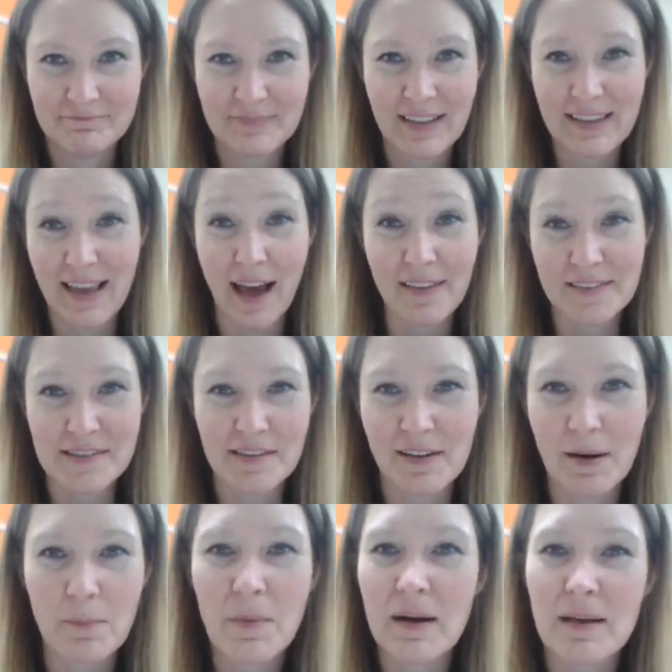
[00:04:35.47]
yeah, that's a
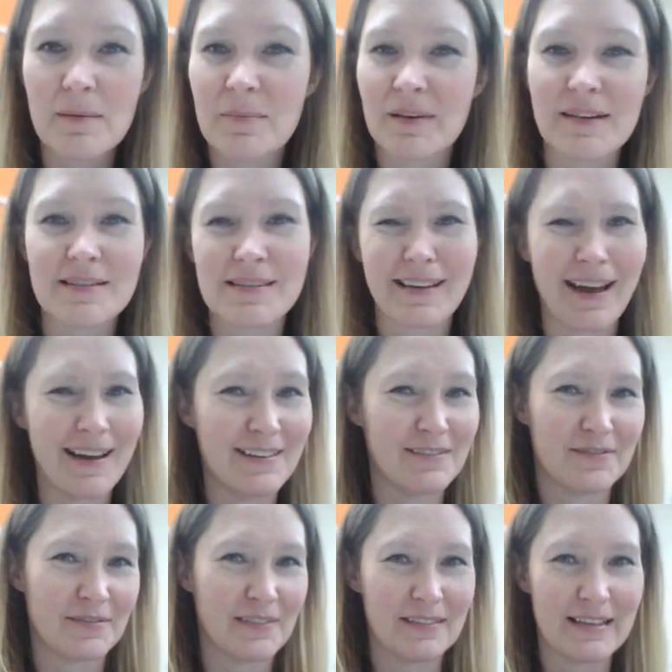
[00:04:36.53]
lot of money, but it's
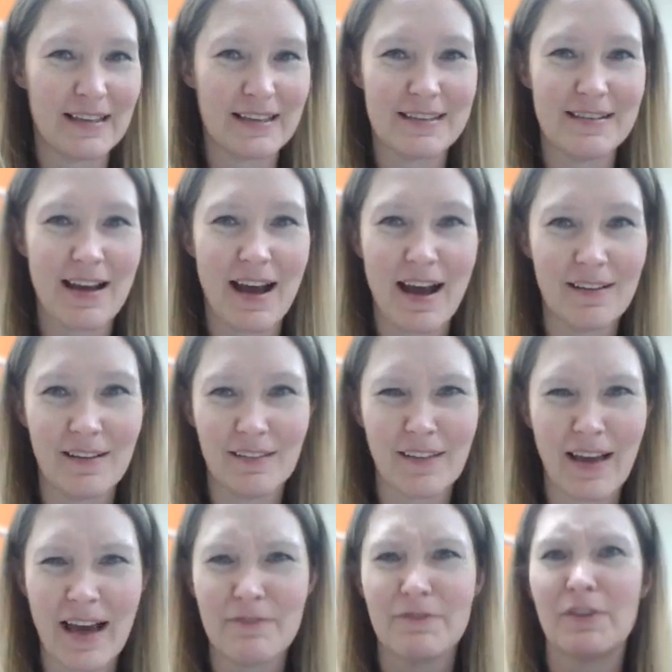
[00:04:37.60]
not a
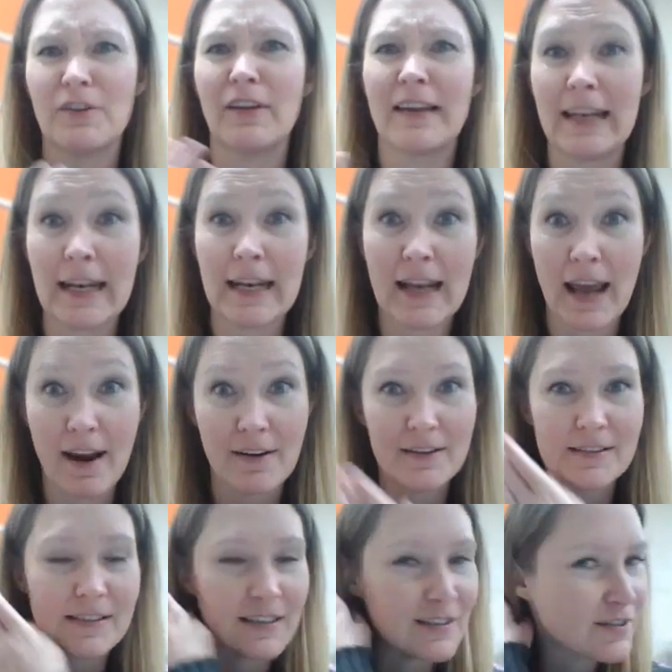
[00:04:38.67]
lot for like an
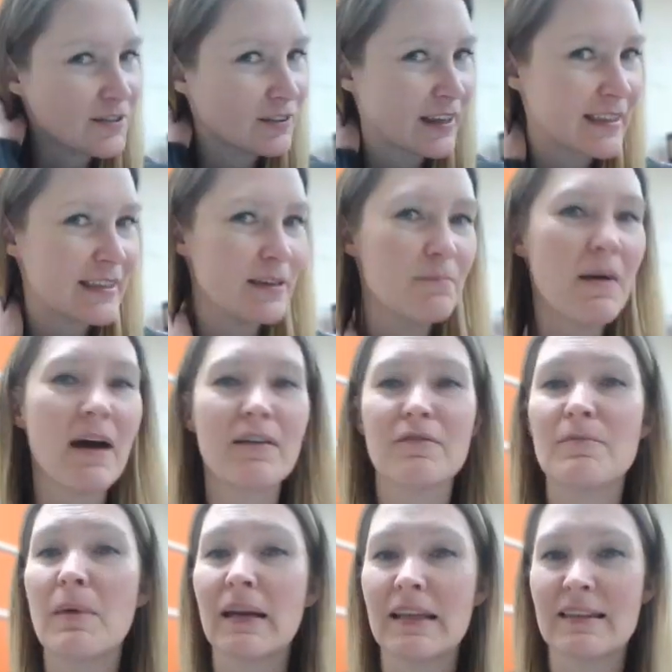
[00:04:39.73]
inheritance or like the amount
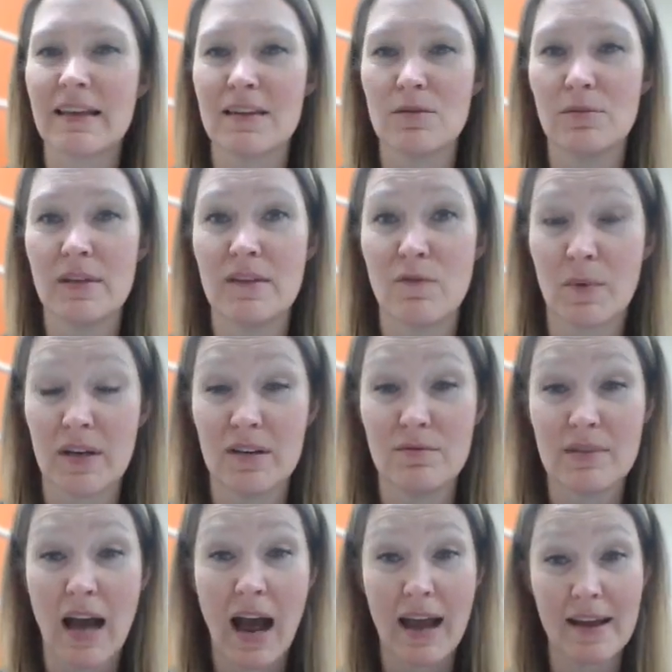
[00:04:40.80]
of money that you leave when you
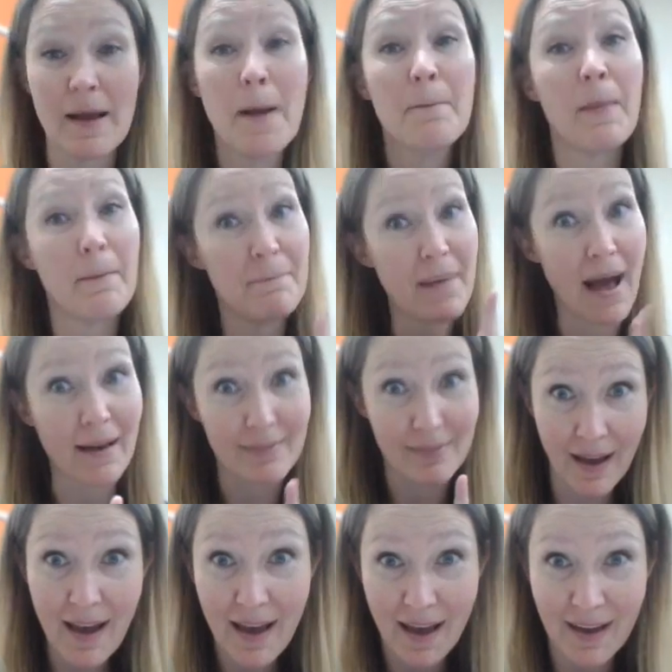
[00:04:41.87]
die. But back
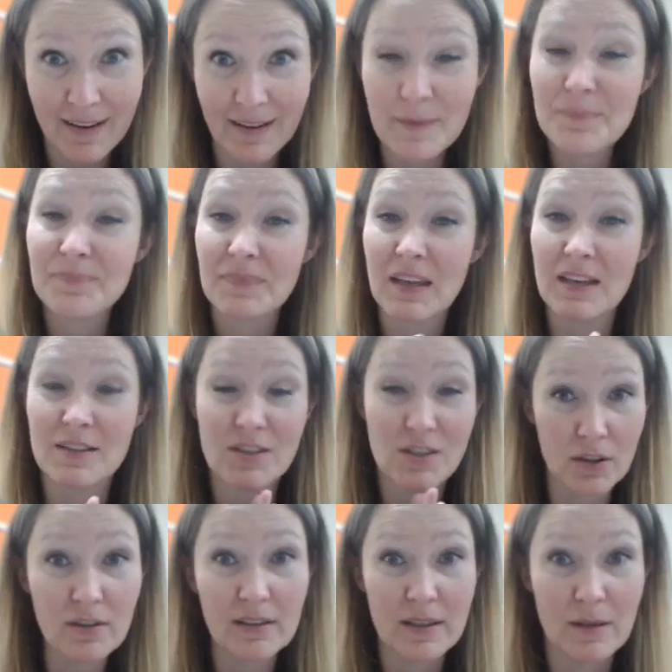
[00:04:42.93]
then, it
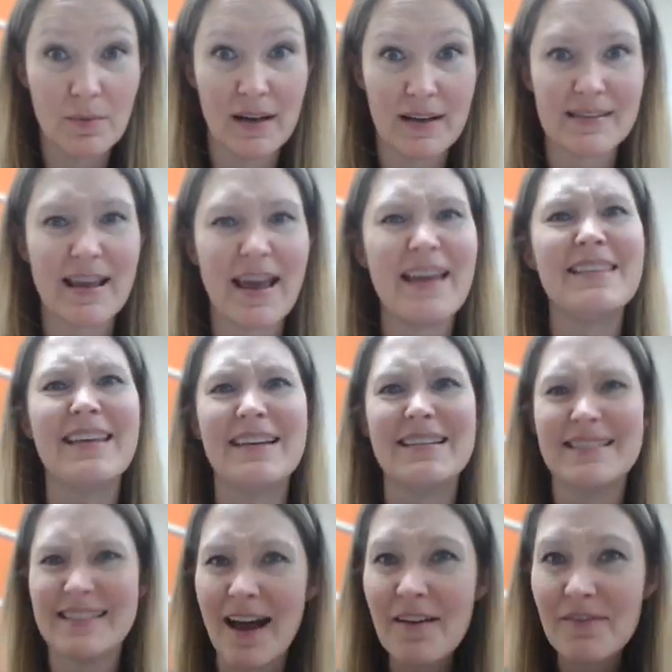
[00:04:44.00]
certainly was, and
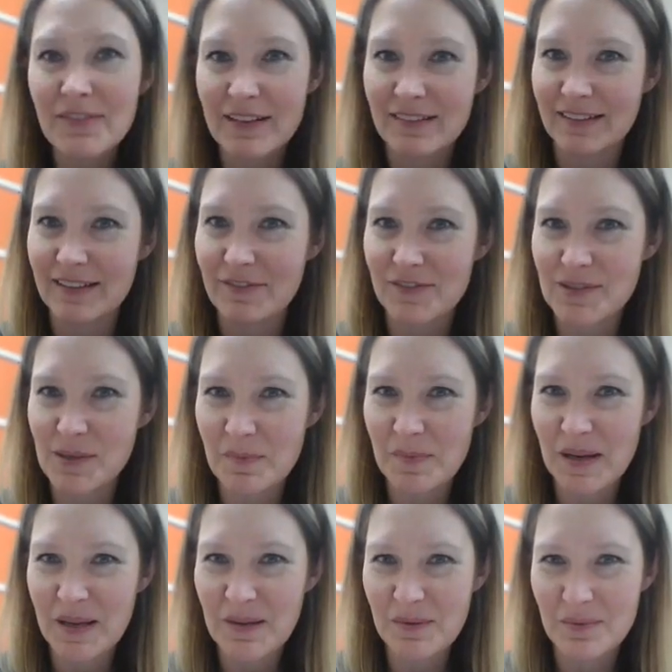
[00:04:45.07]
then definitely for
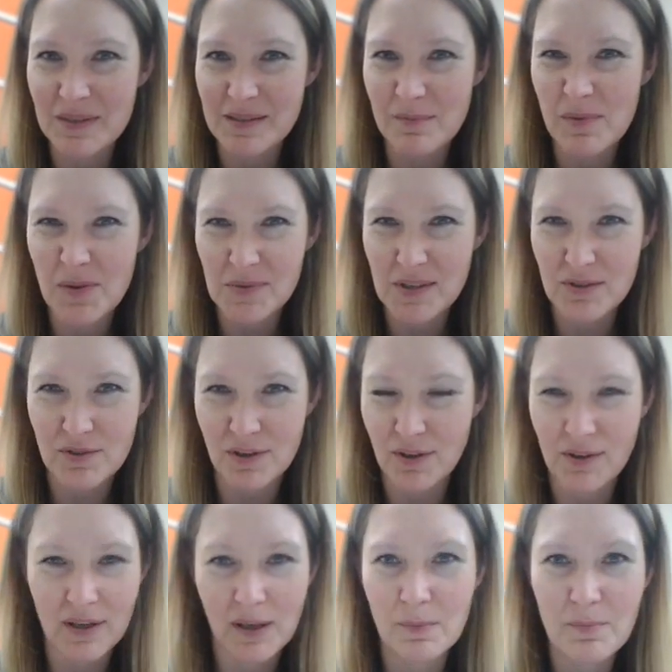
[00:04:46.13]
somebody who was a musician
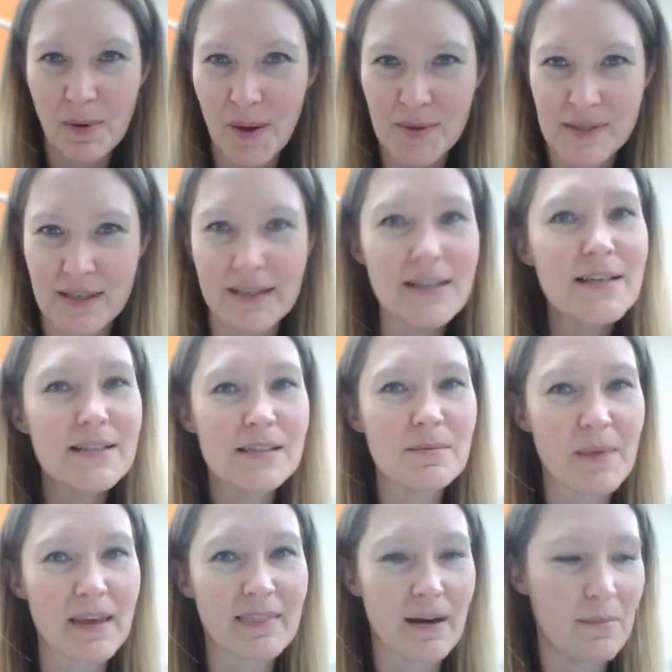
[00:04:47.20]
or a composer to
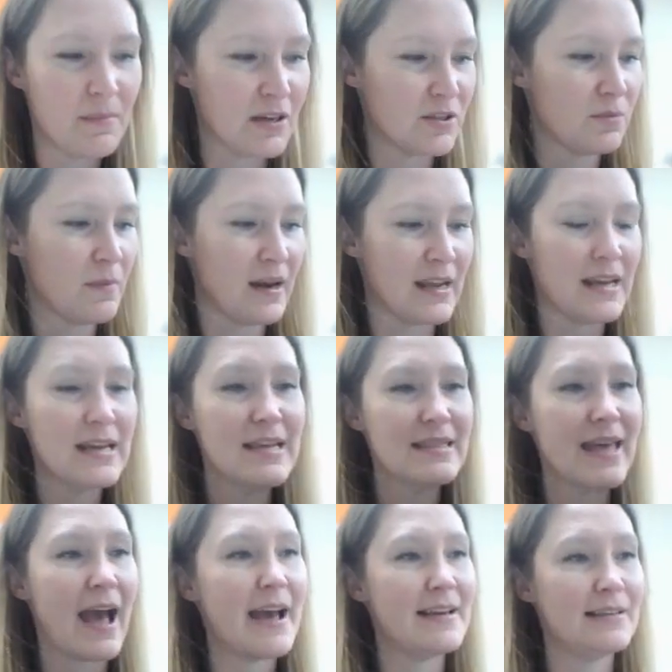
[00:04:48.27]
make that much money.
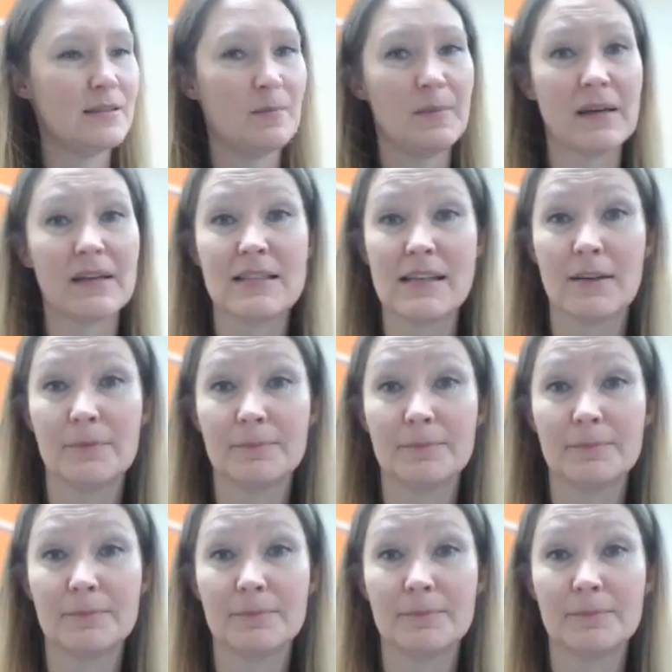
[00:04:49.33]
That is a big deal.